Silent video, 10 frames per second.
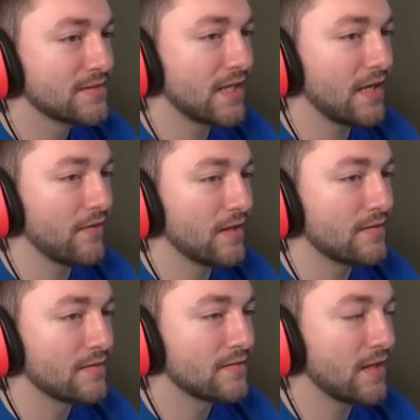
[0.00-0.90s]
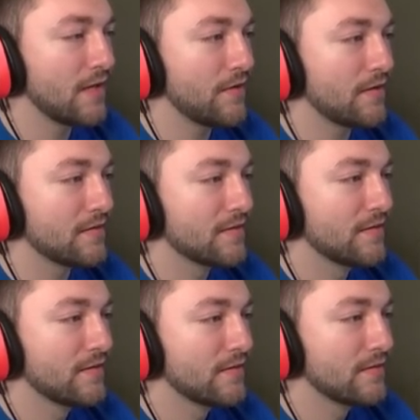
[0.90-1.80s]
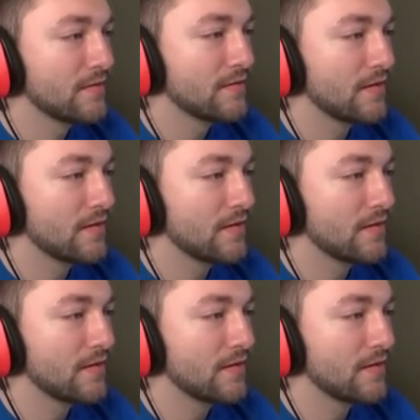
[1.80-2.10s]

Save it. Save the music box.